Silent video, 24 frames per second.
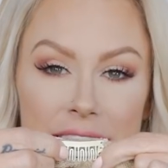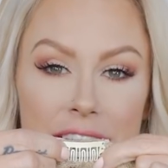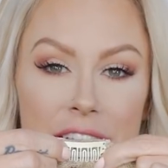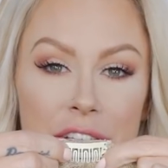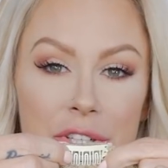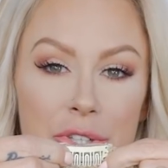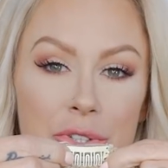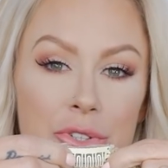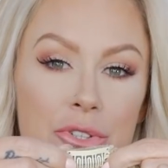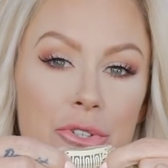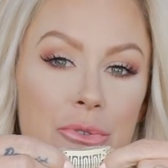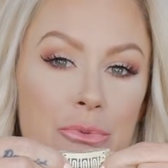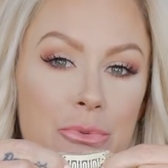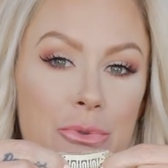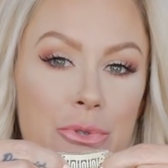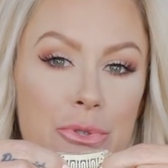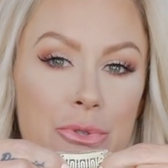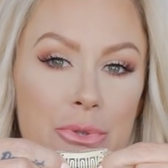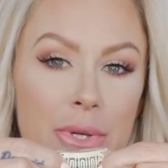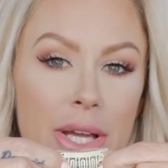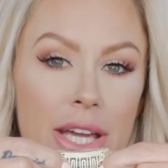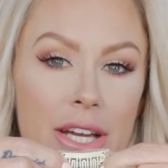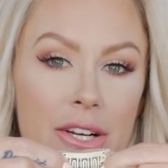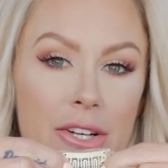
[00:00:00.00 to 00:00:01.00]
near the
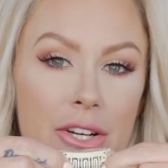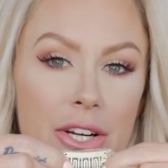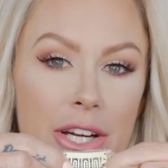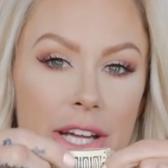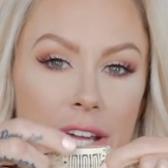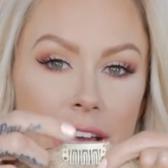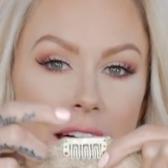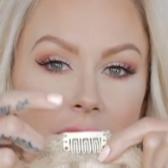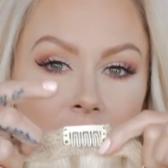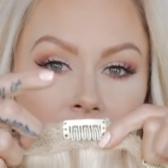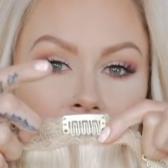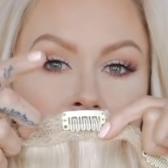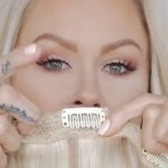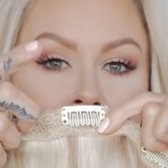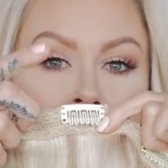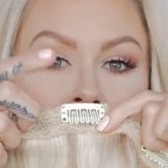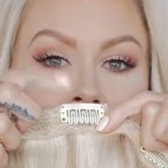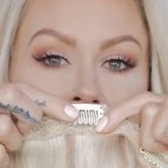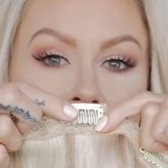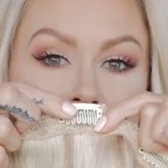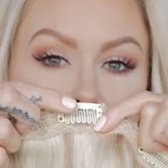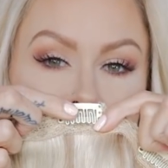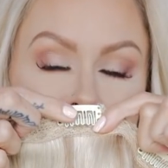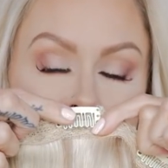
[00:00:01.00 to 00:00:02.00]
root area
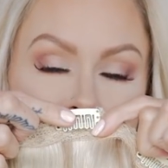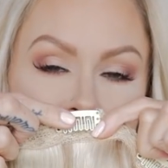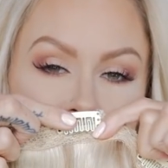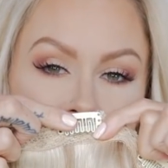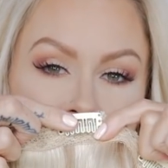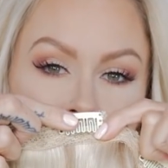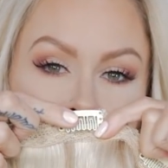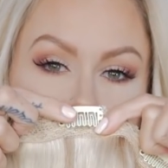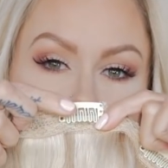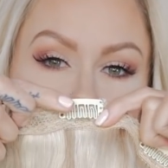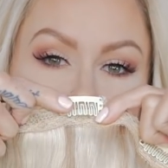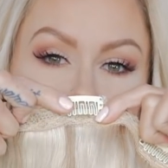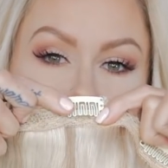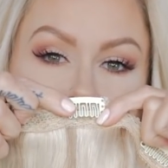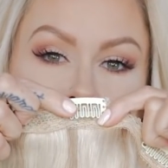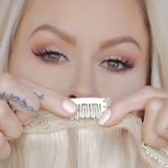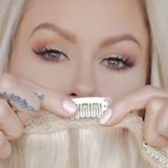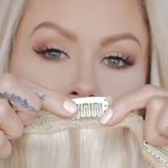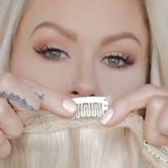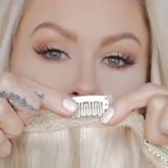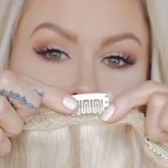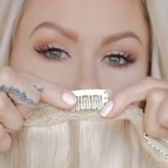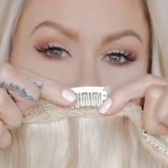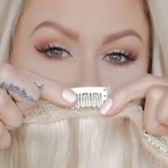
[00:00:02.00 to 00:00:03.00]
and then
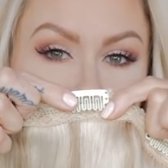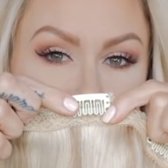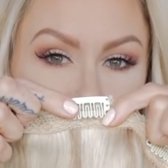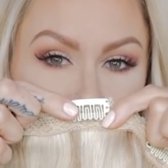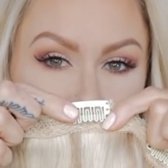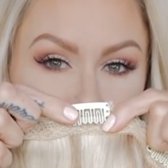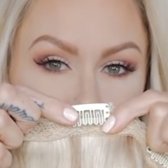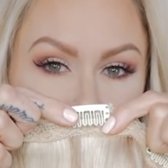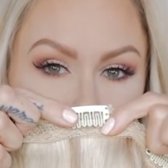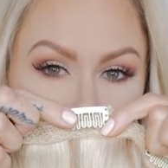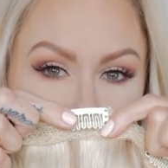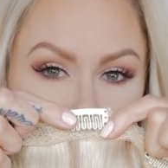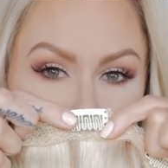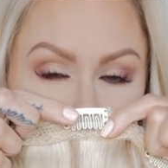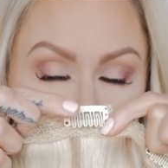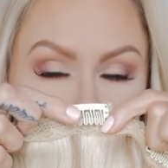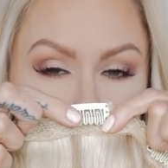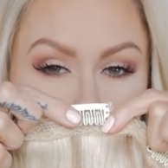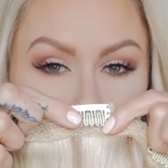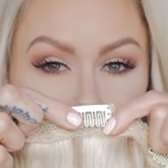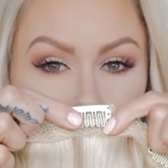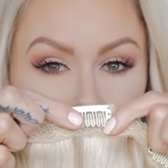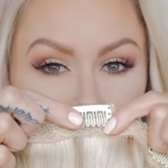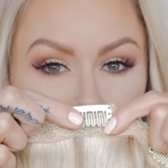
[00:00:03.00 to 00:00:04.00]
are
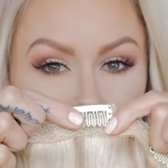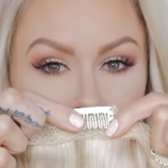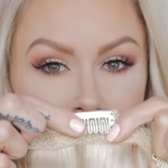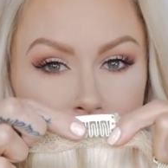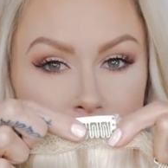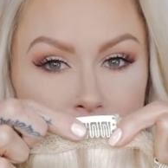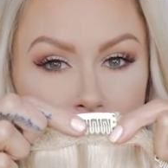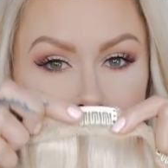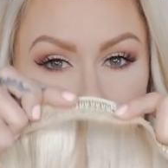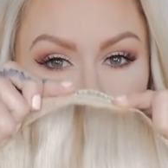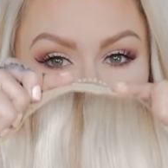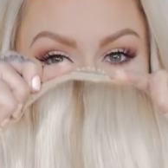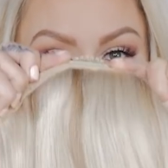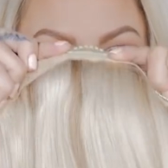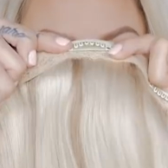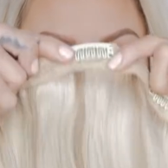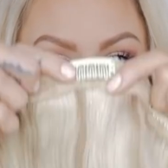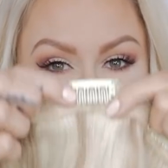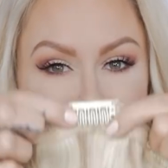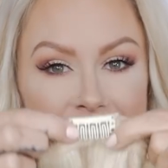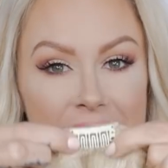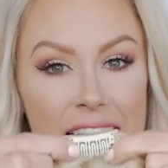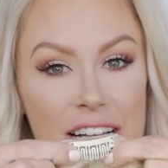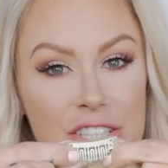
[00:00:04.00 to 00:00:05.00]
secured with the clip
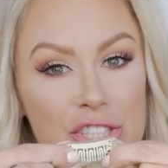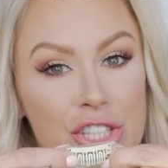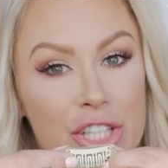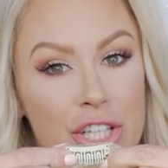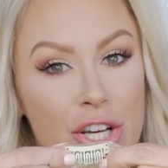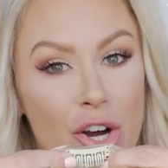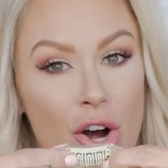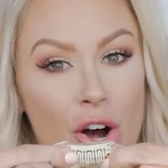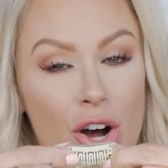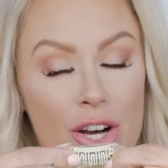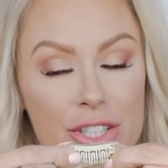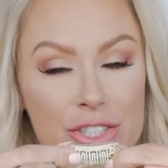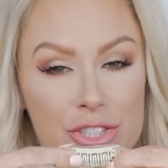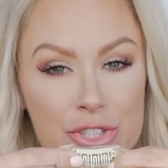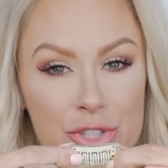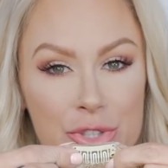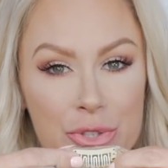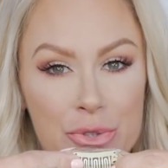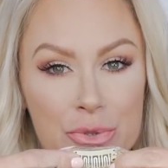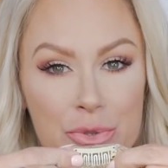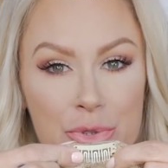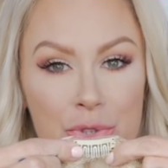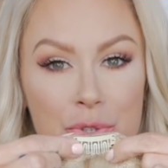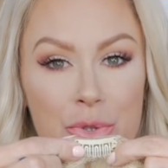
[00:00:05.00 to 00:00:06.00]
attaching
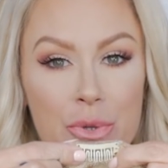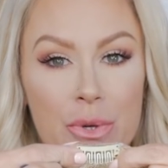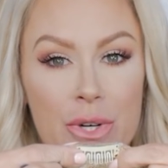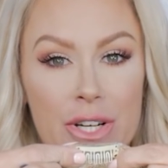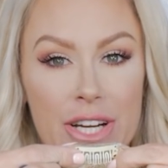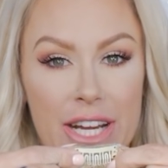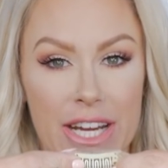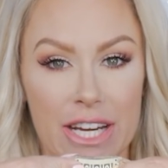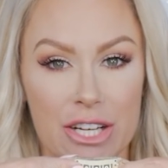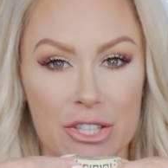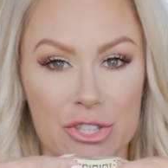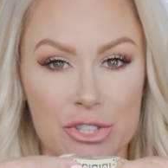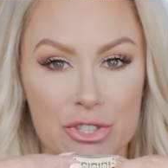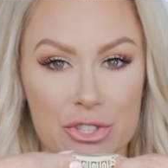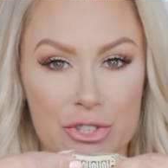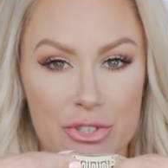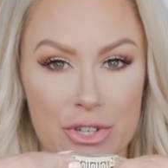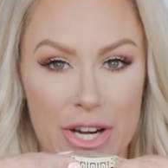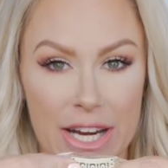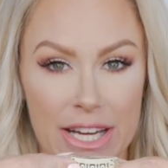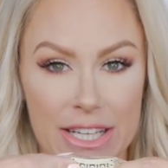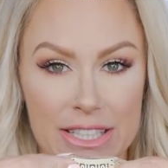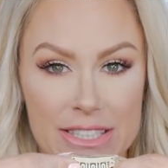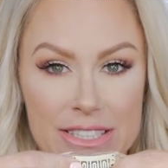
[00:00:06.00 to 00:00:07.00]
onto your hair
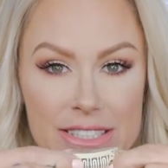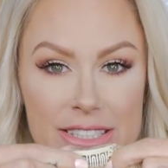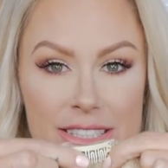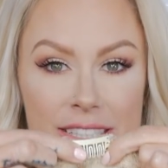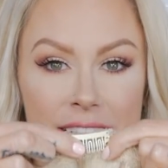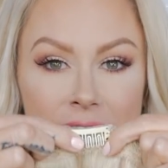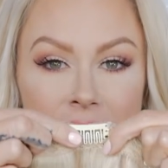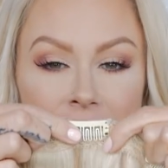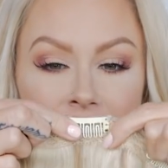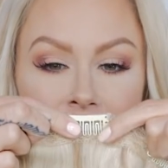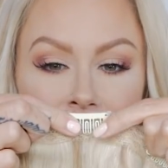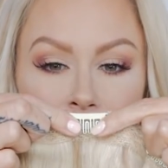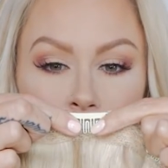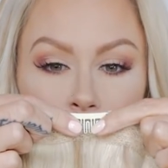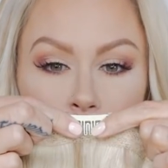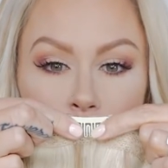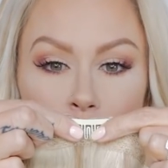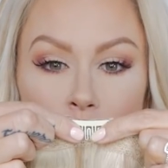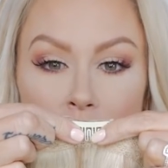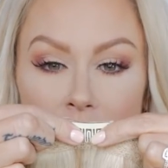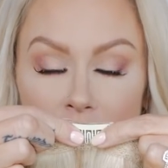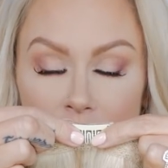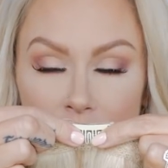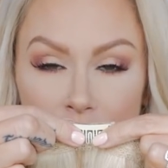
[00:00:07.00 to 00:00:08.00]
strands
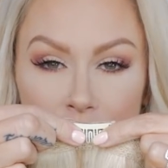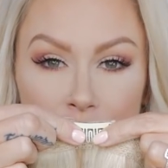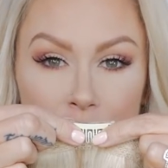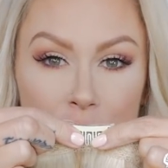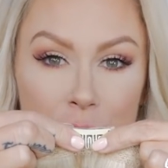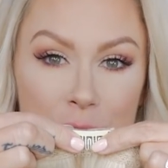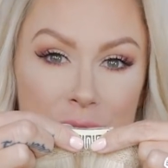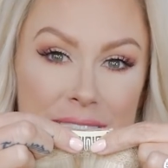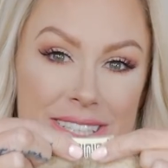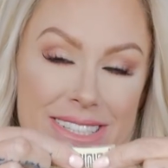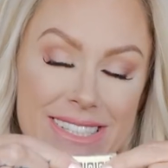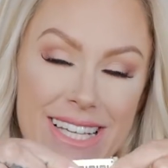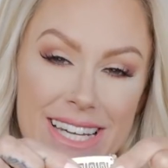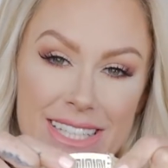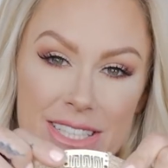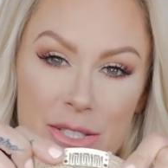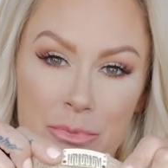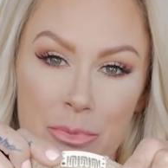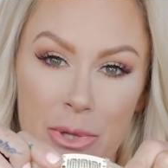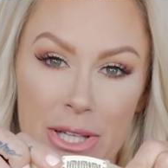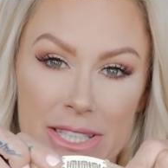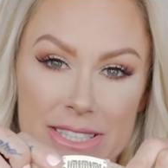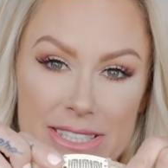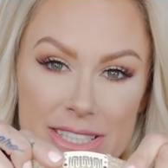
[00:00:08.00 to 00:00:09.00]
where you decide
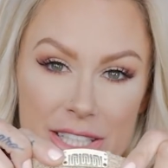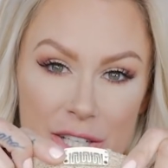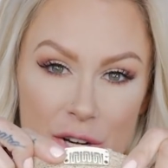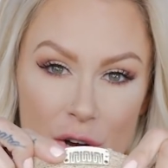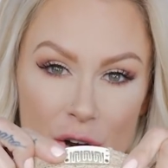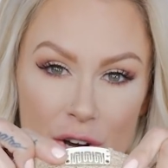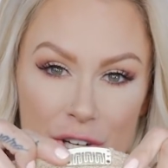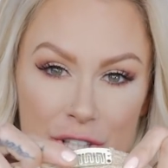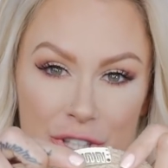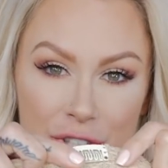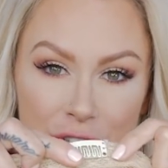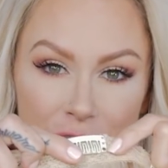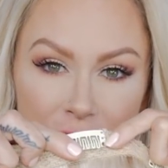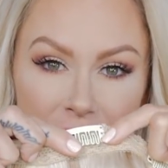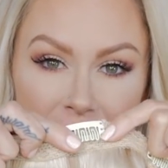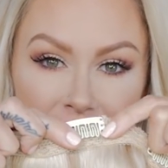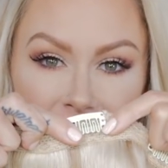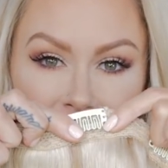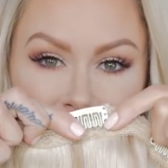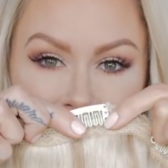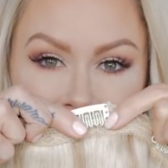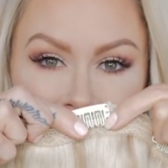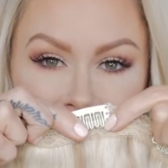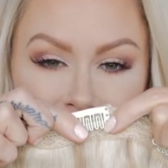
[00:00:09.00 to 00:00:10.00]
to place it on your
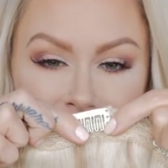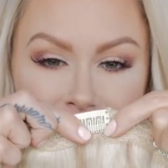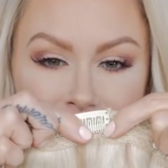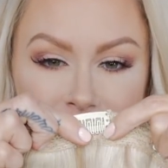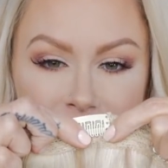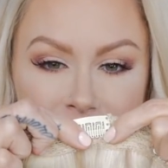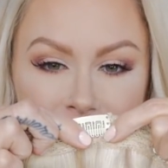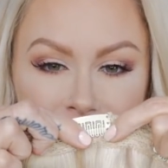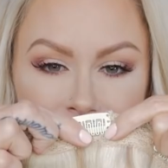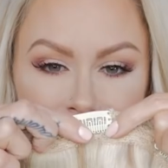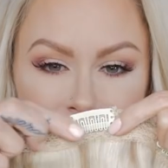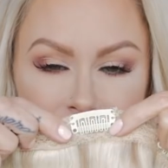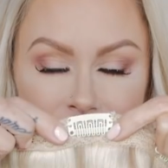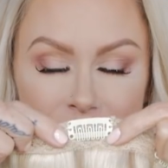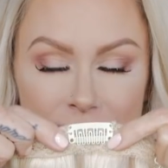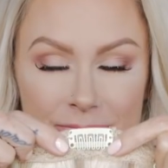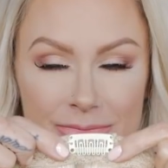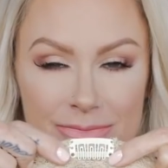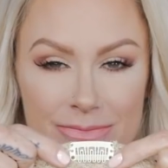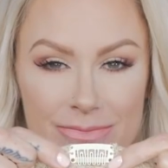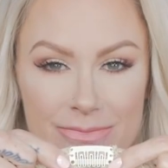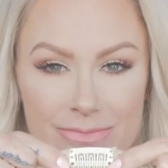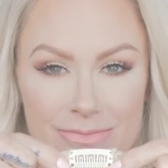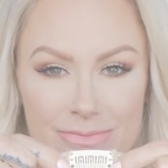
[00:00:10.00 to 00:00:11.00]
head.
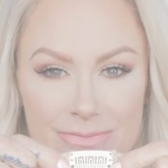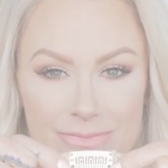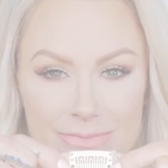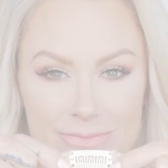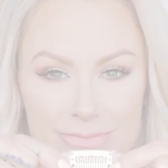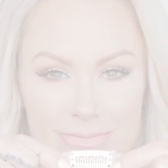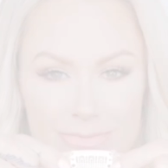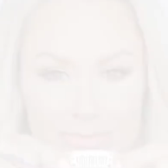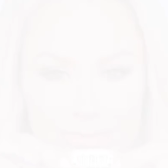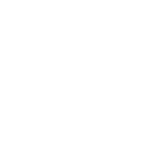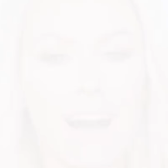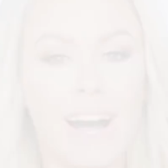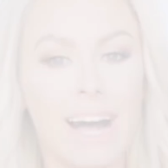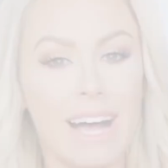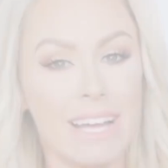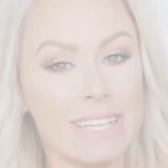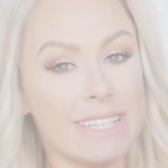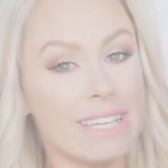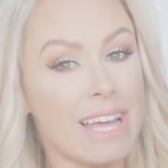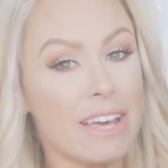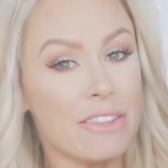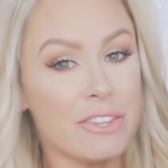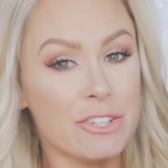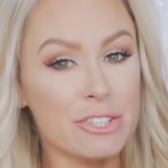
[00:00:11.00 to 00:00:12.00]

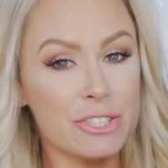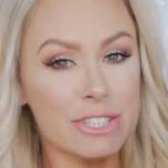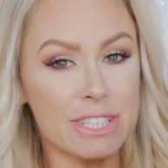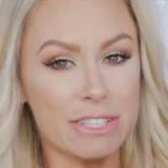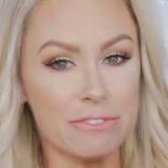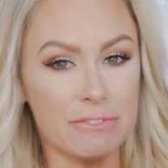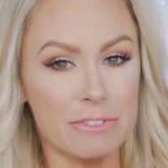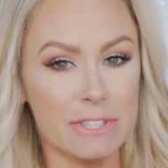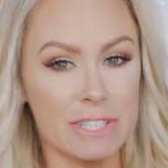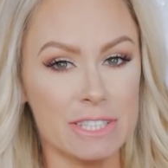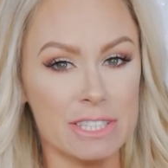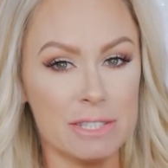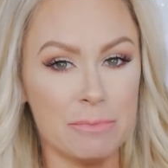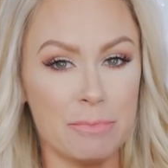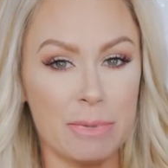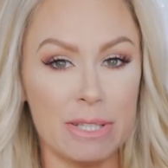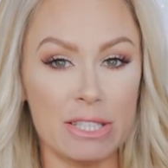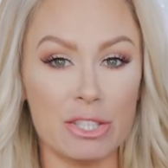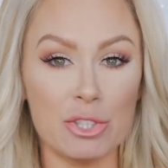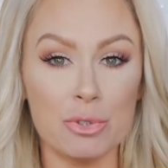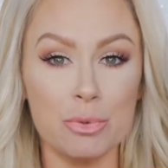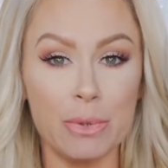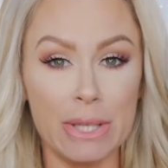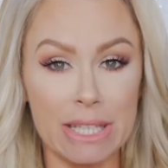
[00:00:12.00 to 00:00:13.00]
Another difference
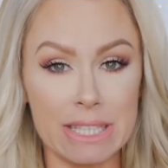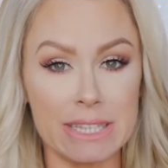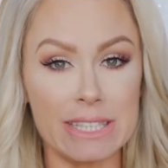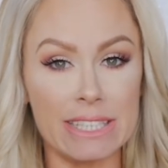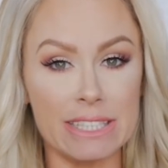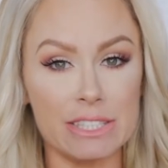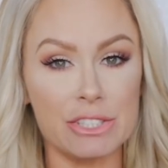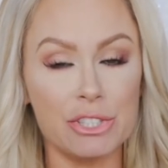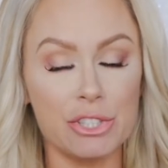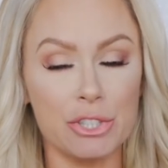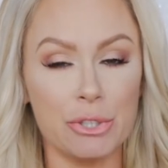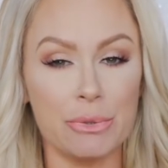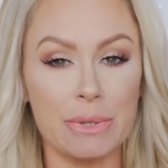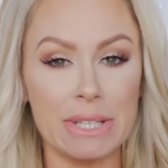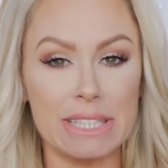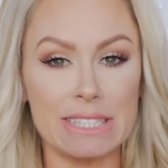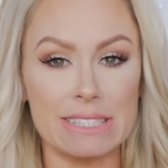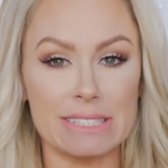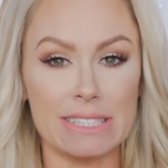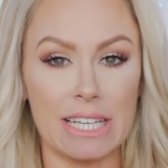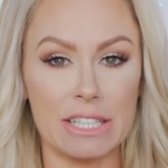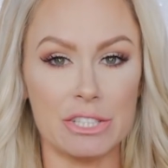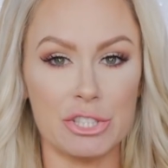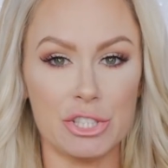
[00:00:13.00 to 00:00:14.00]
between these two
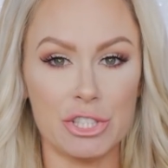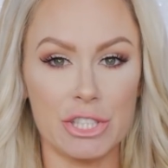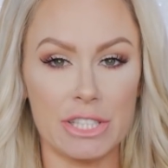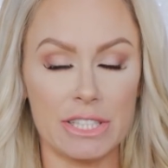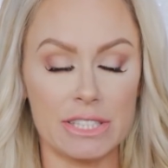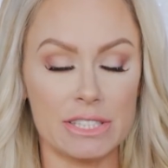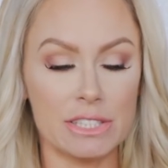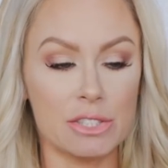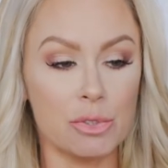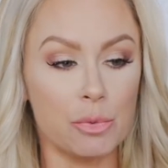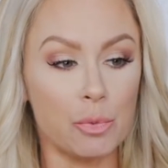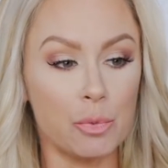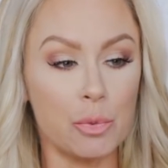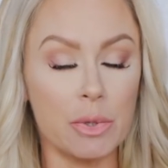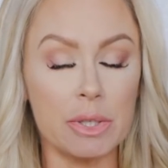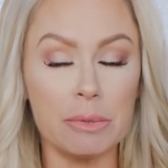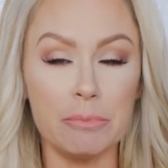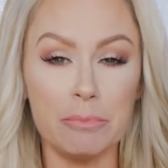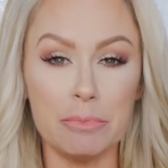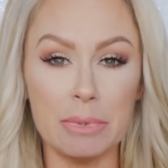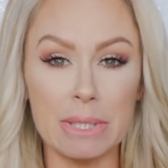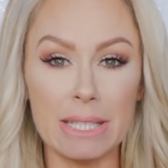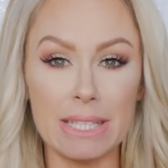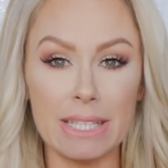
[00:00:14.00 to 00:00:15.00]
extensions
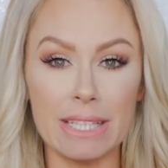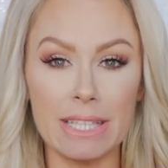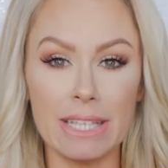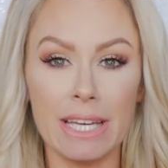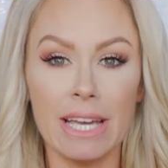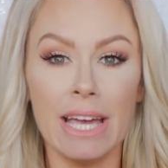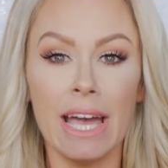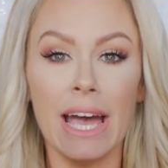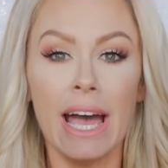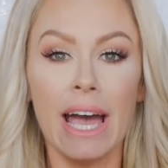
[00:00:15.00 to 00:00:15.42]
would be